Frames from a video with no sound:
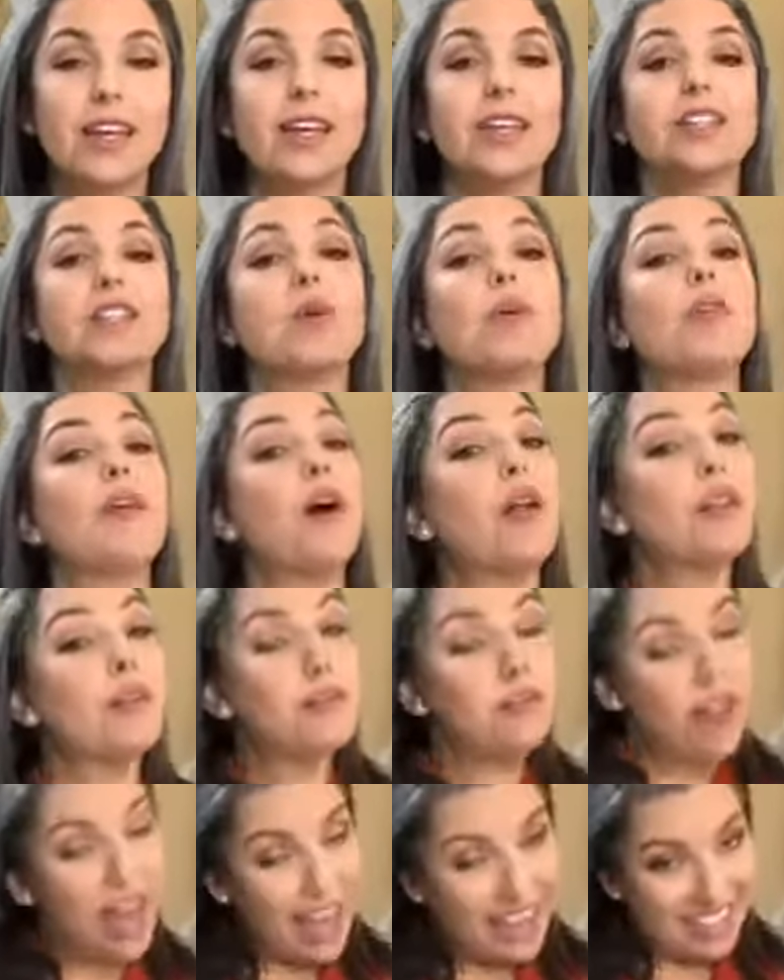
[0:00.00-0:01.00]
So with all of
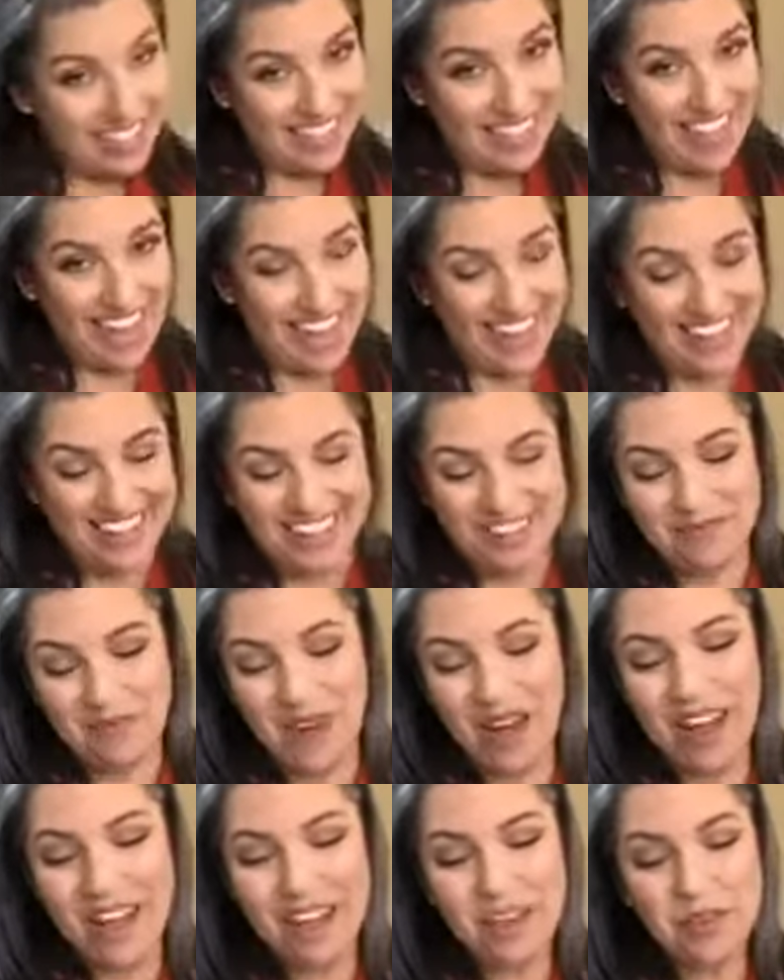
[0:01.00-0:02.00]
that said,
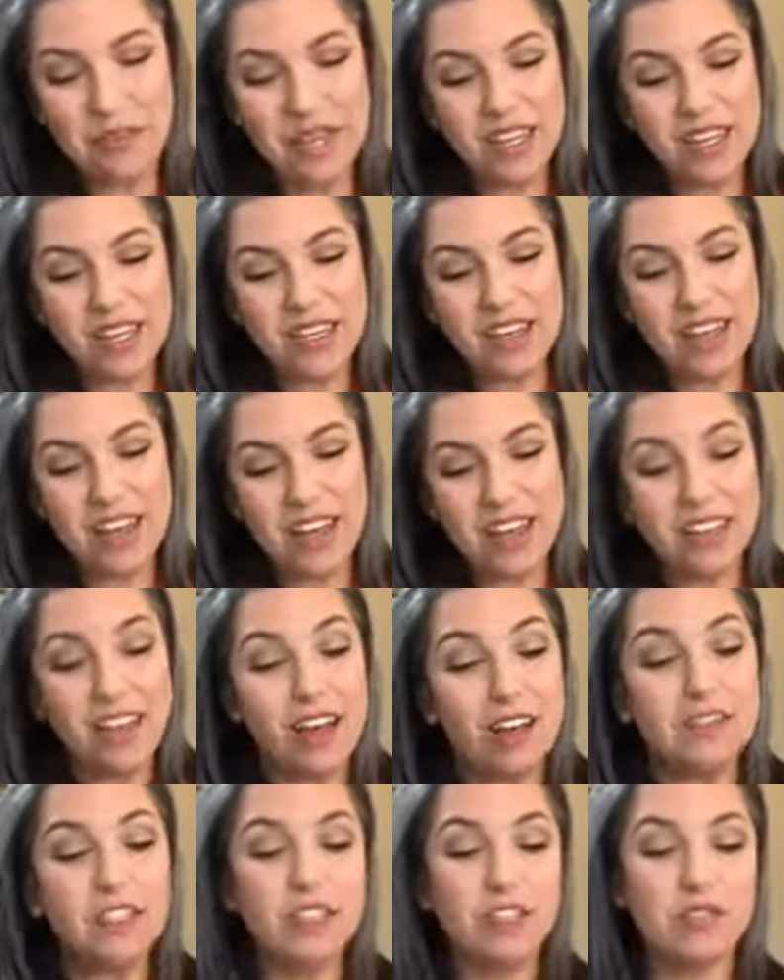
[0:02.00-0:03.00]
I
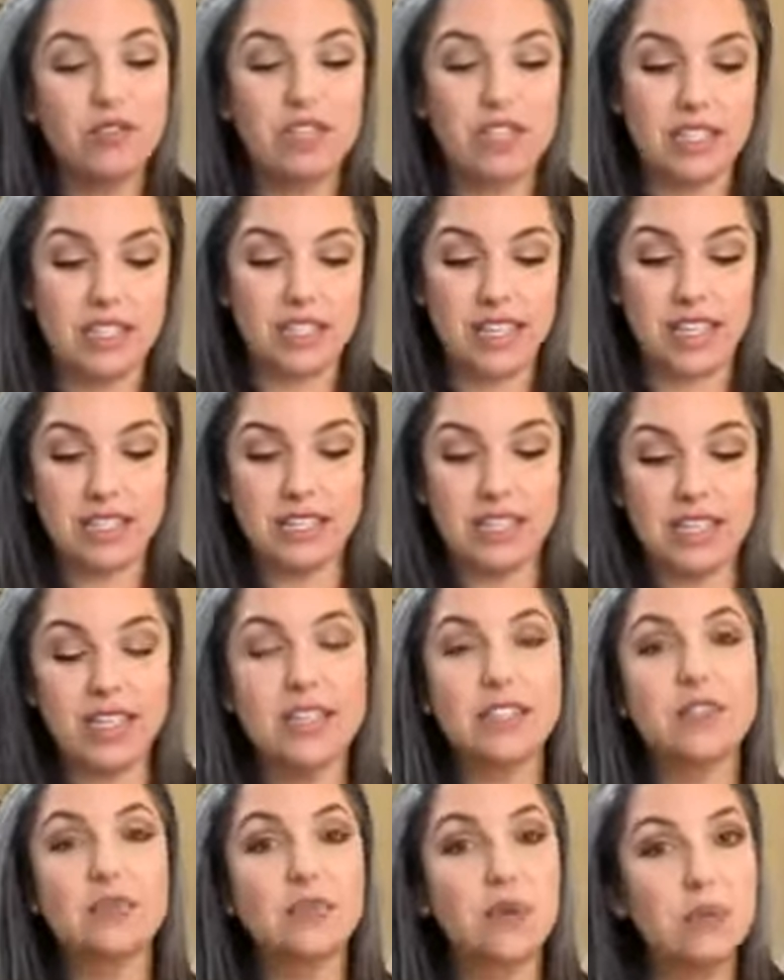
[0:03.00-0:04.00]
love to use the
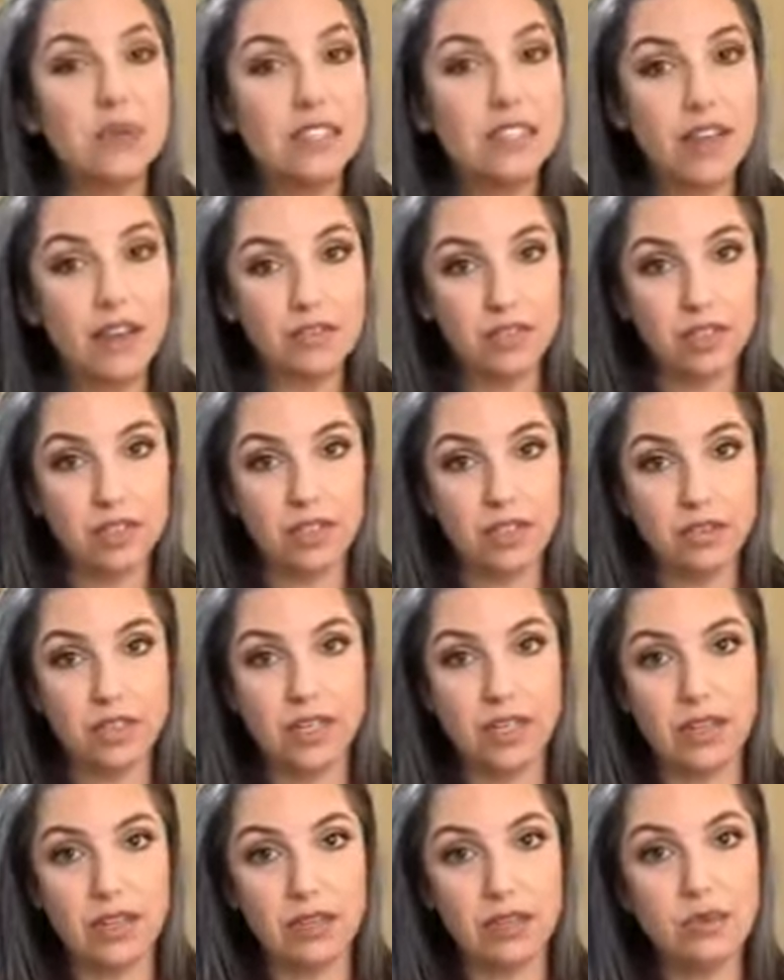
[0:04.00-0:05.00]
senses, and we'll be definitely
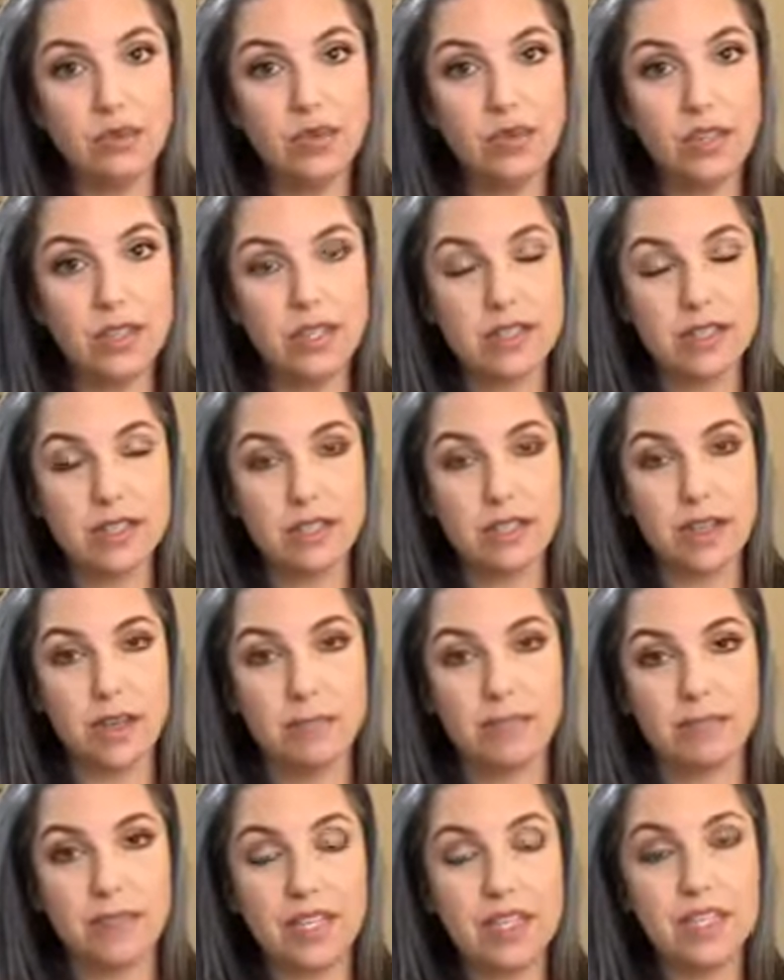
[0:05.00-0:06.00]
using it through this
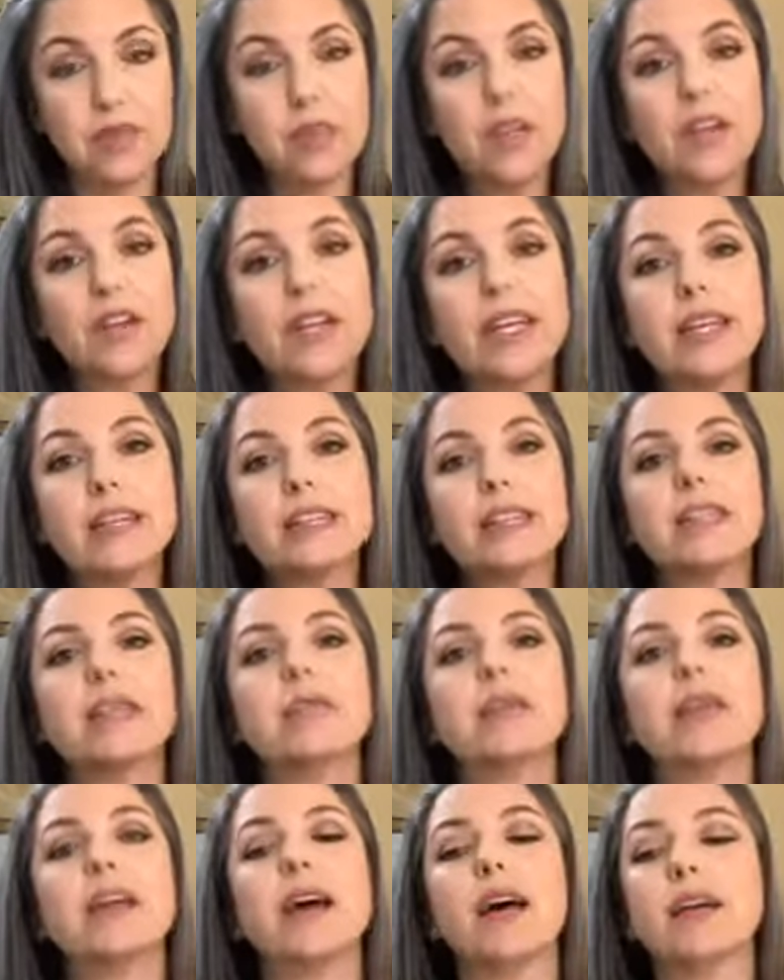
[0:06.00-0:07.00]
experience, is
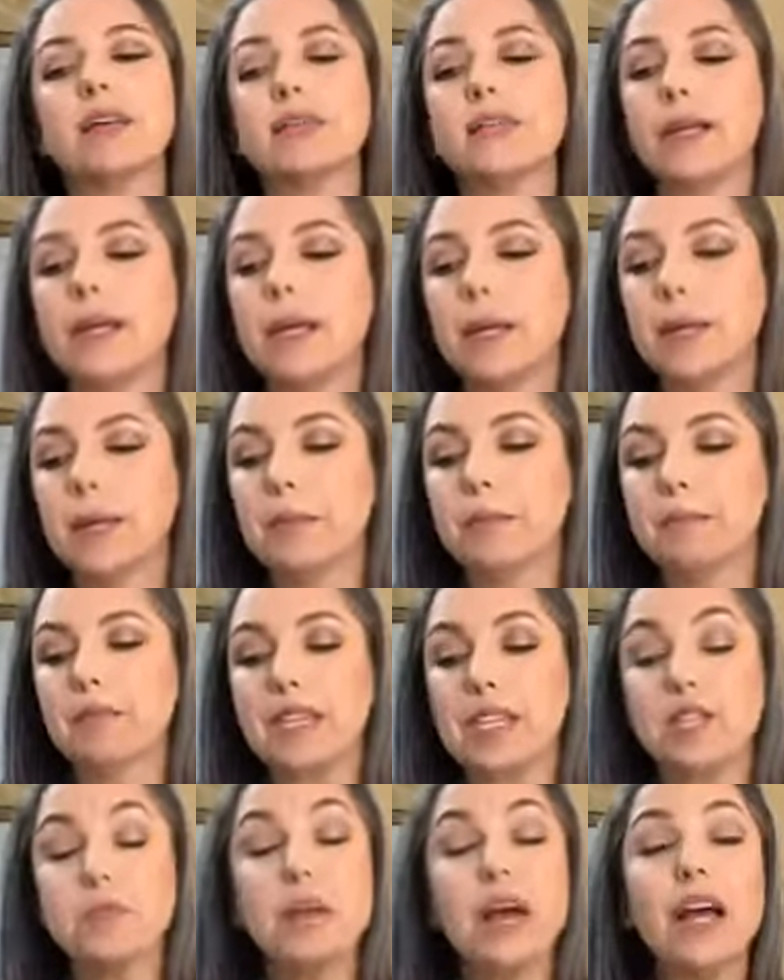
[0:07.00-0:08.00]
because,
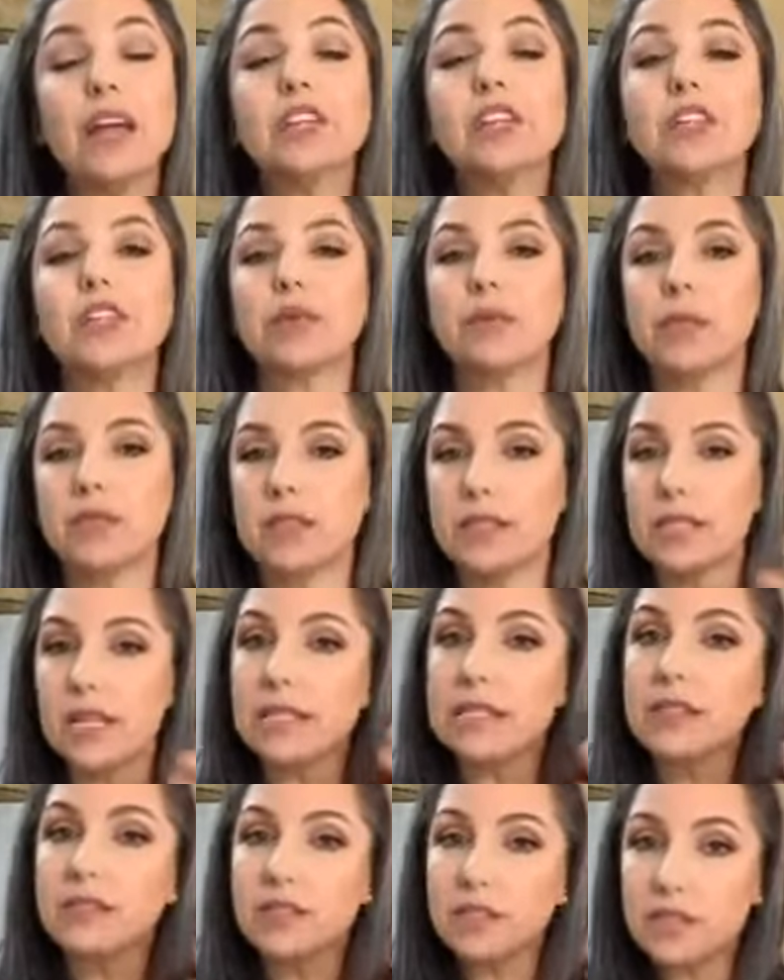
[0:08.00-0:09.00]
especially with the
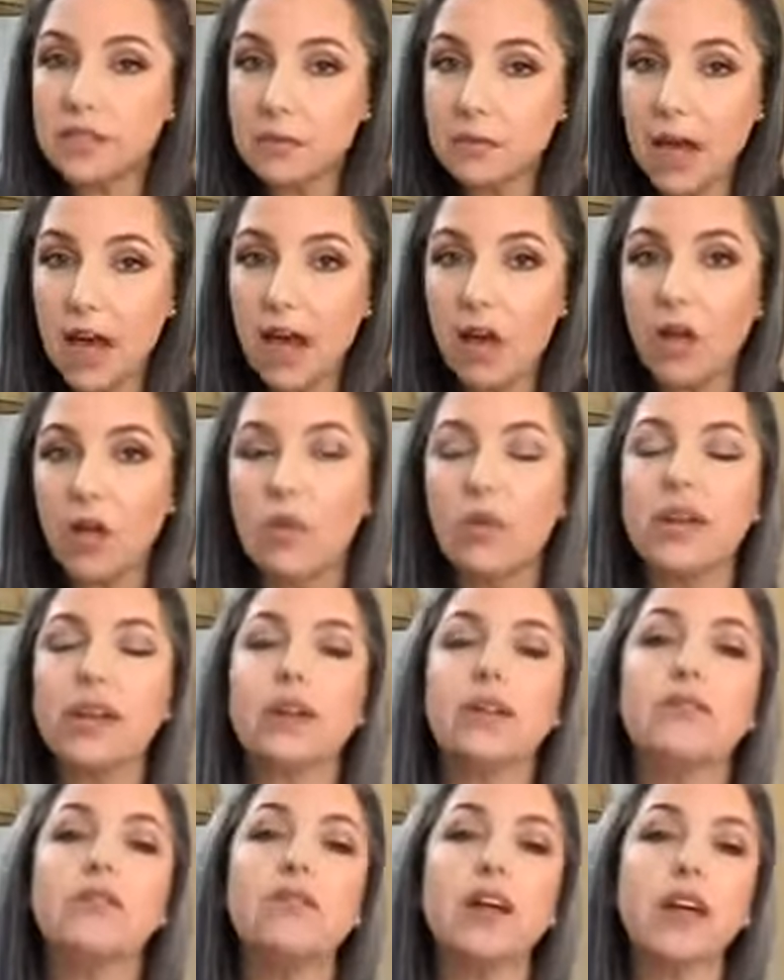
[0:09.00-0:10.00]
sense of smell, we
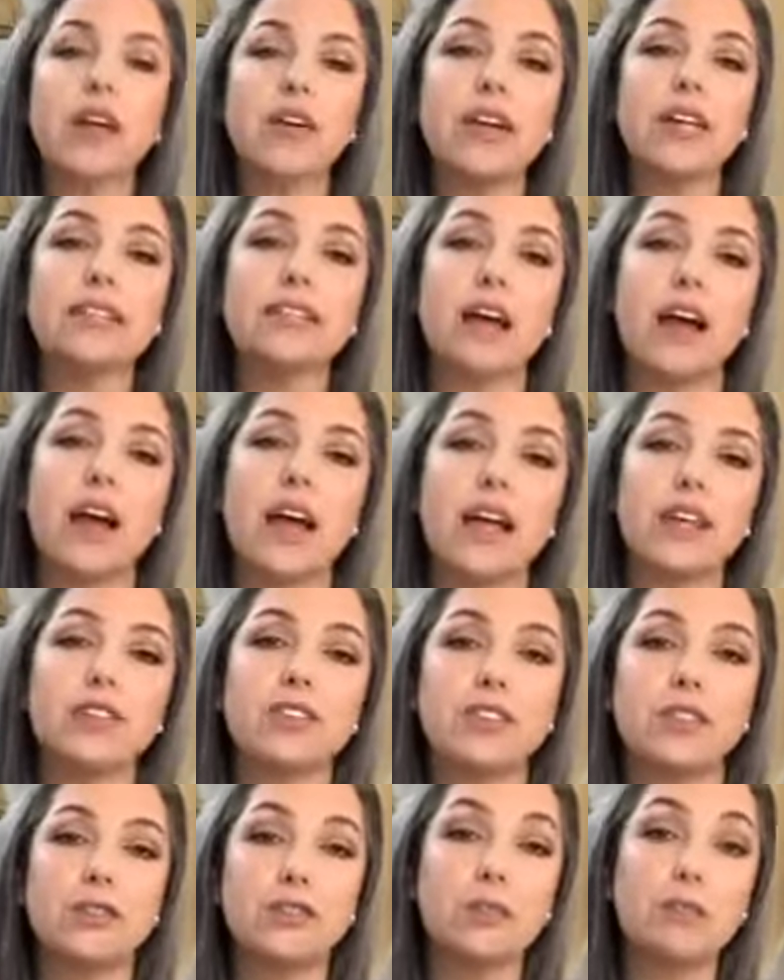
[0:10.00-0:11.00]
are very tied
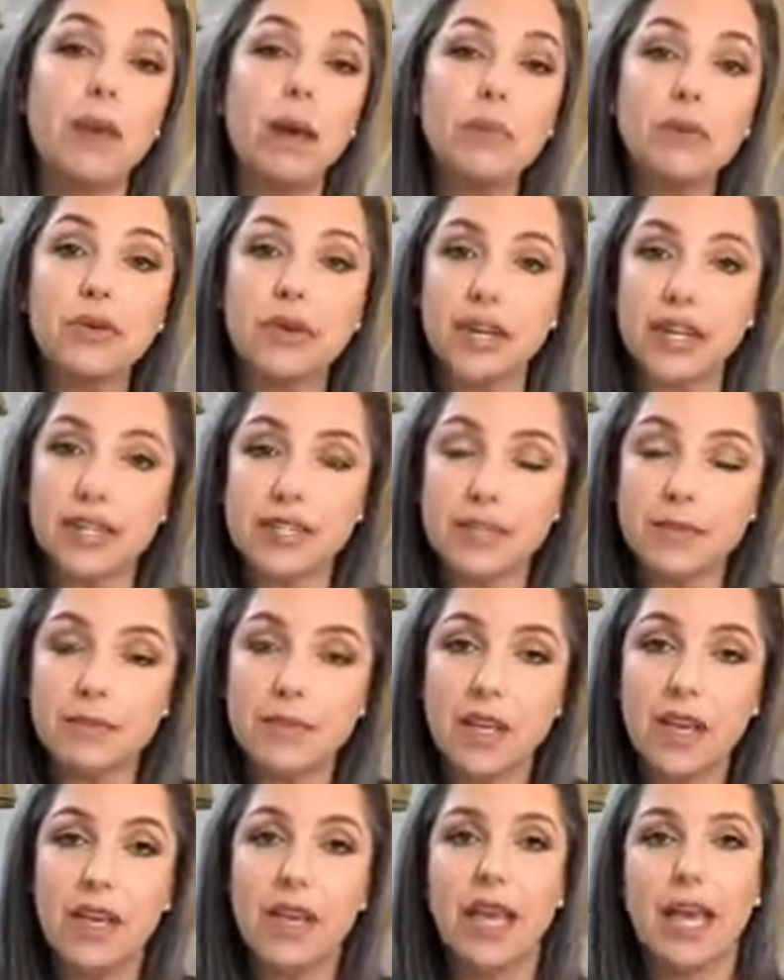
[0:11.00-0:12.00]
to memories
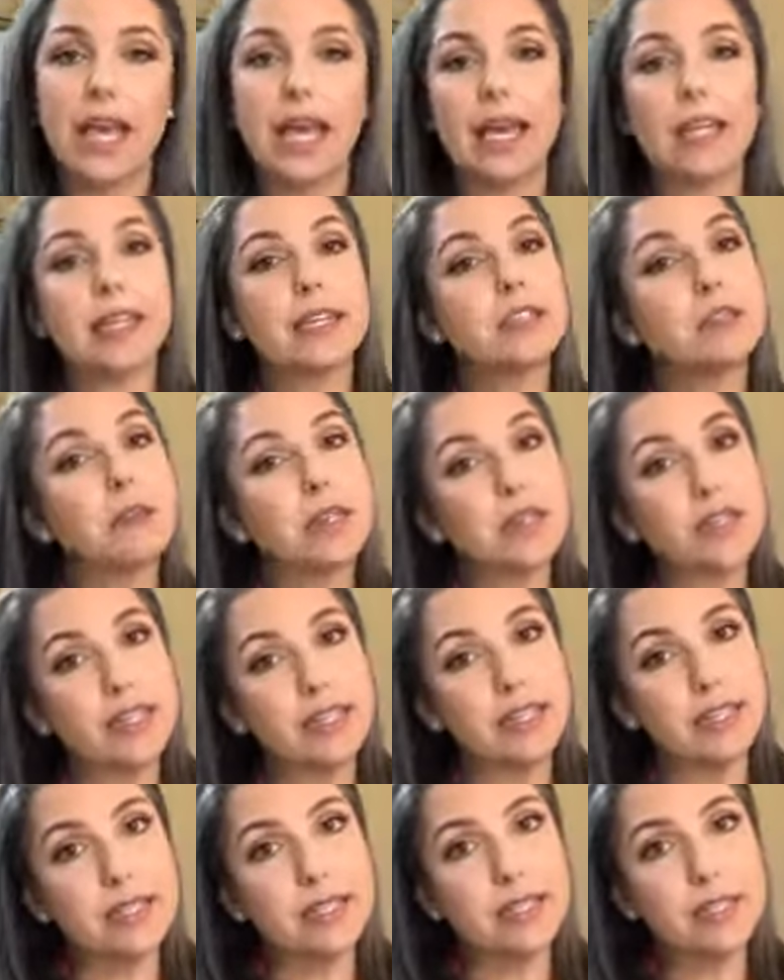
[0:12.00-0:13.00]
and
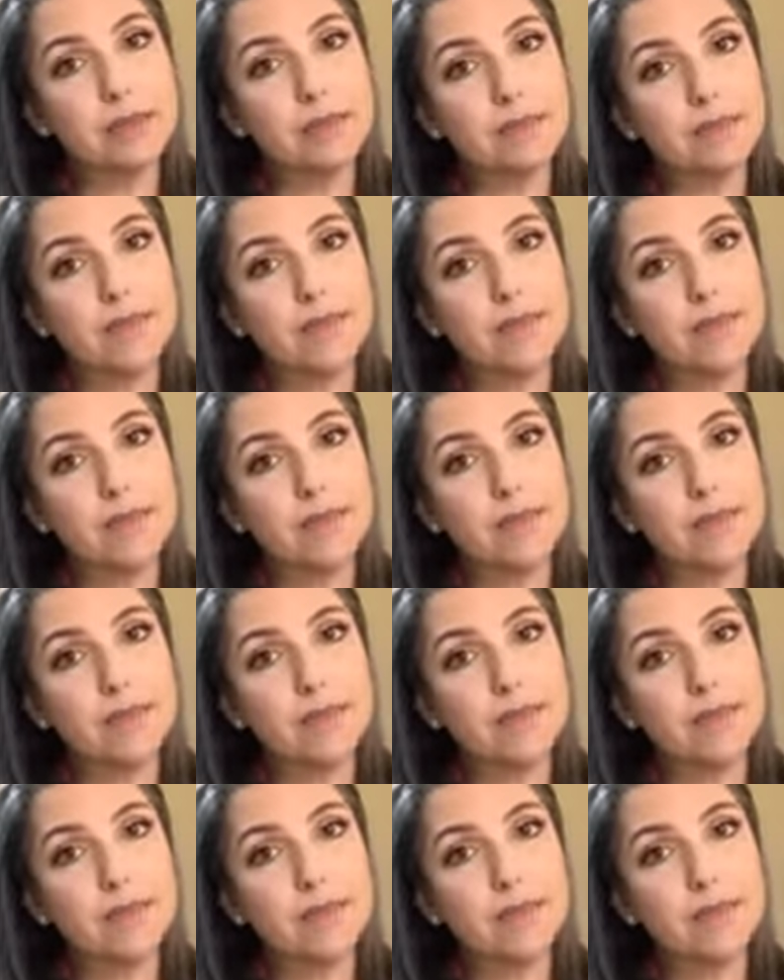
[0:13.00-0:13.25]
experiences.